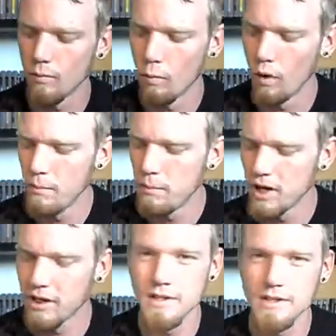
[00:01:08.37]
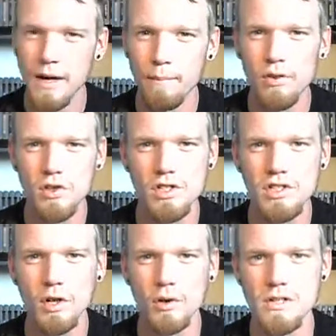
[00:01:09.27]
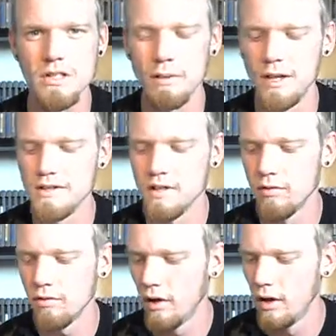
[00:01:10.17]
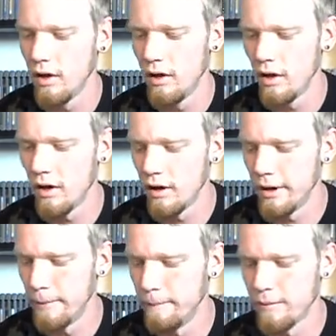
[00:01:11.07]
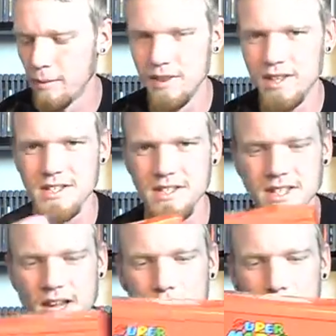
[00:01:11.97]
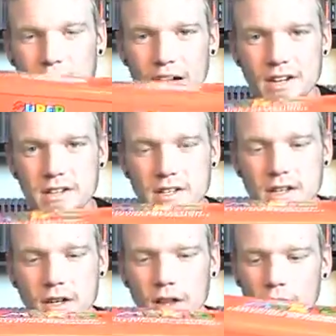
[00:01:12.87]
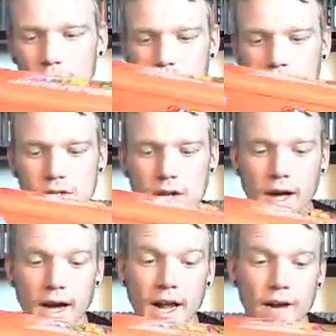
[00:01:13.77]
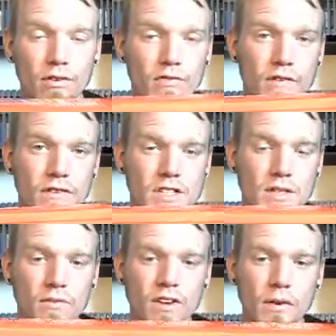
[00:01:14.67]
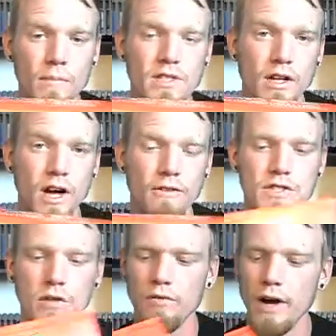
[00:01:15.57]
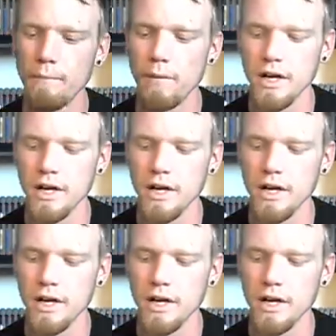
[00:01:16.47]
want to pick these up, but they're just so expensive. I mean, this is $10. I got it for 50% off, so $5.